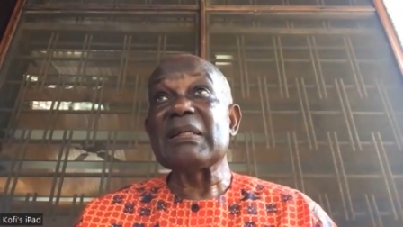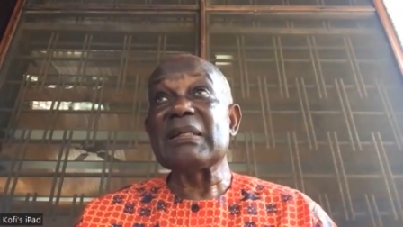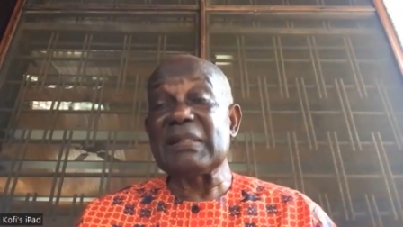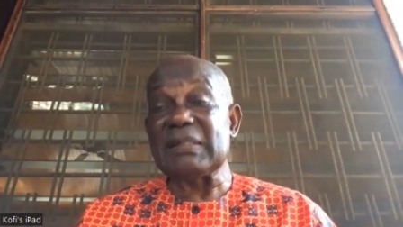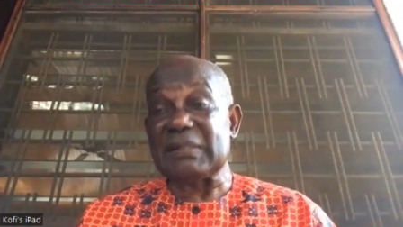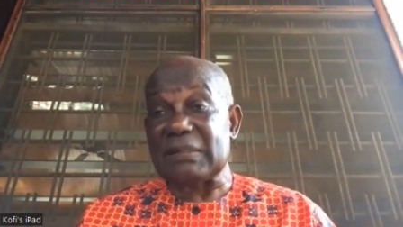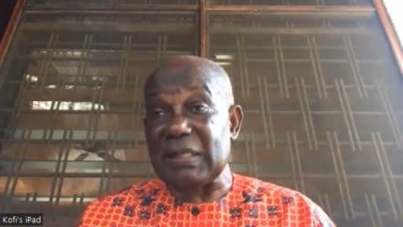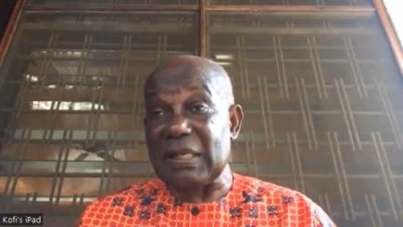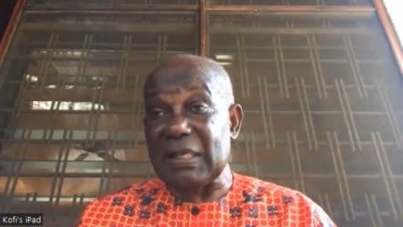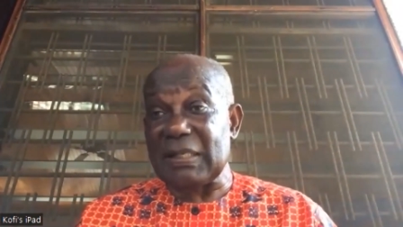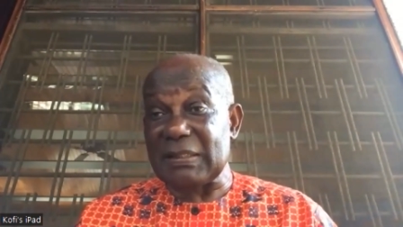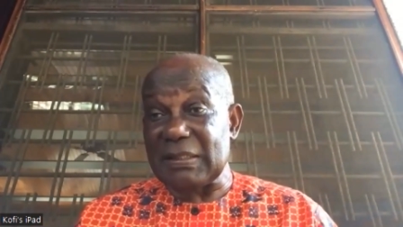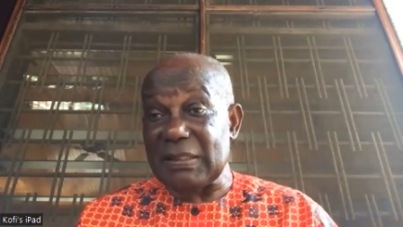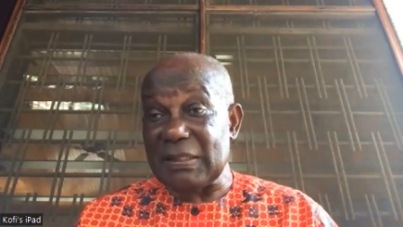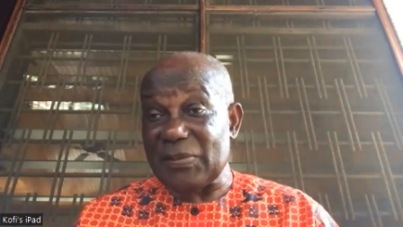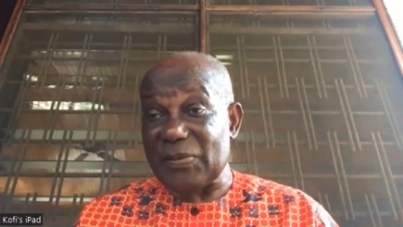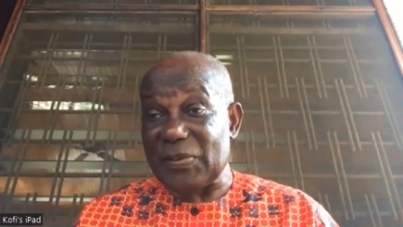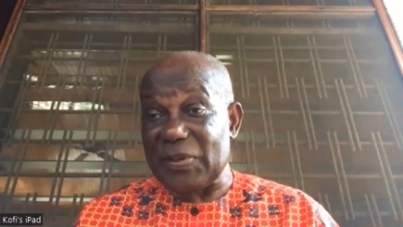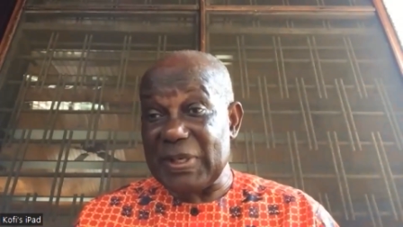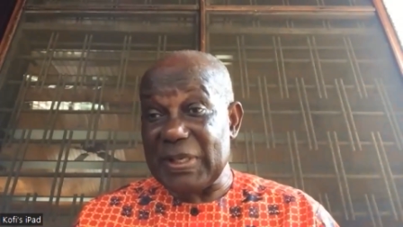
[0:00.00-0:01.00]
he said
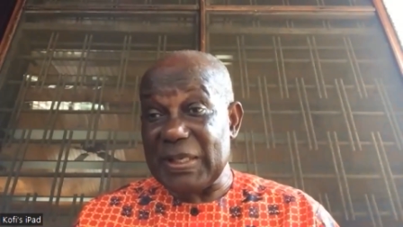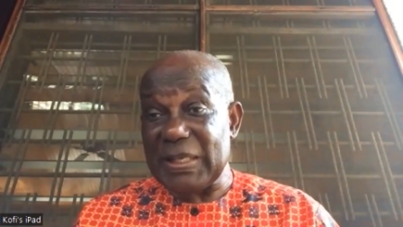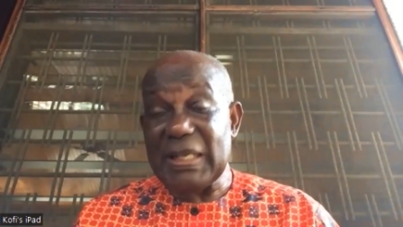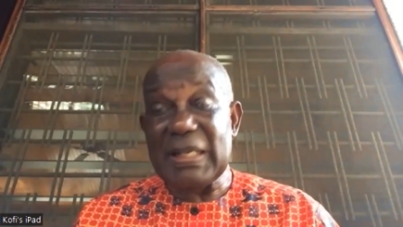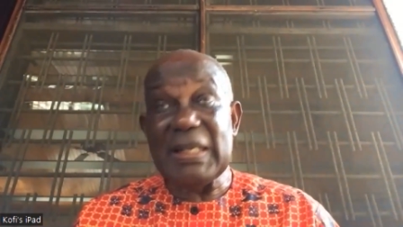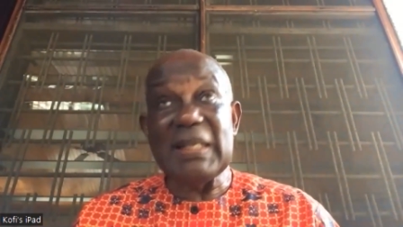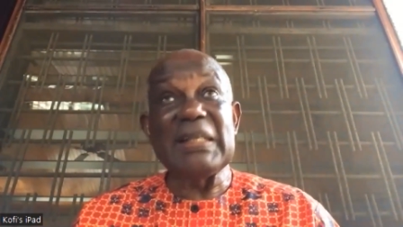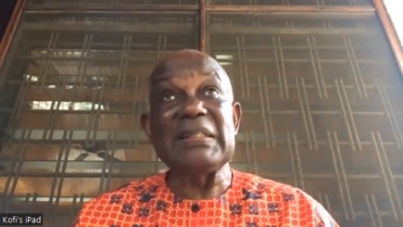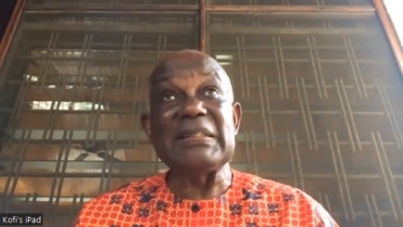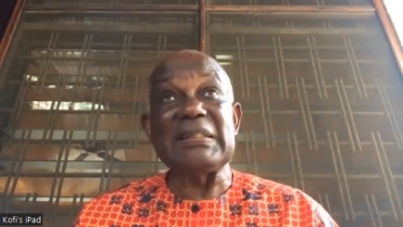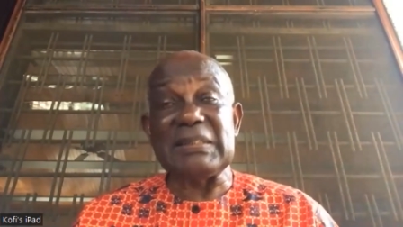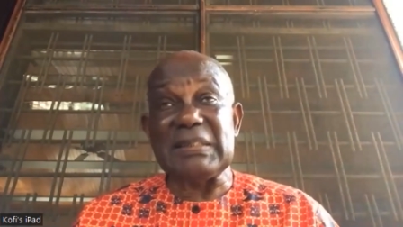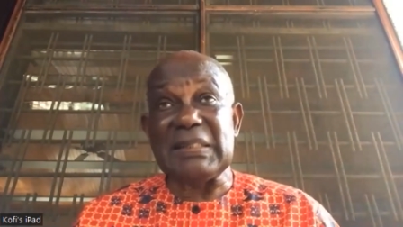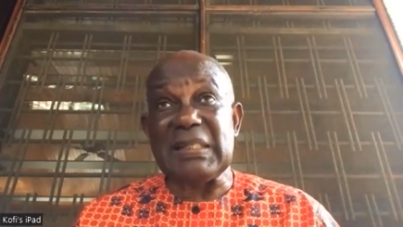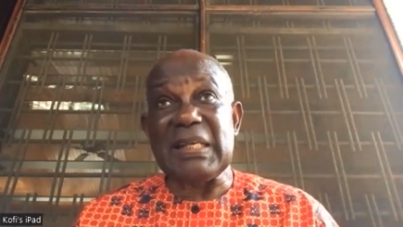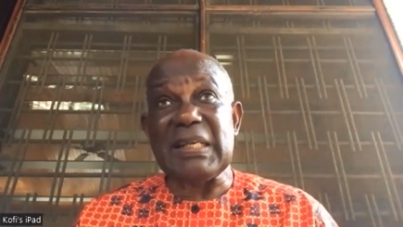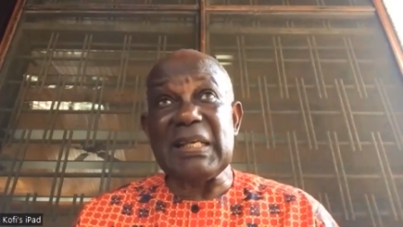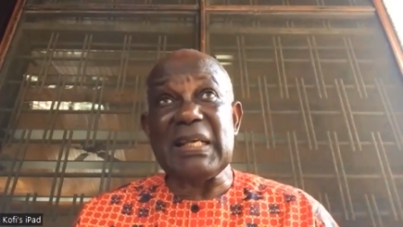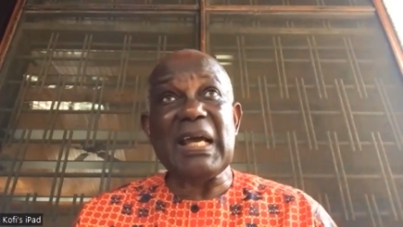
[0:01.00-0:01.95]
in Cree, she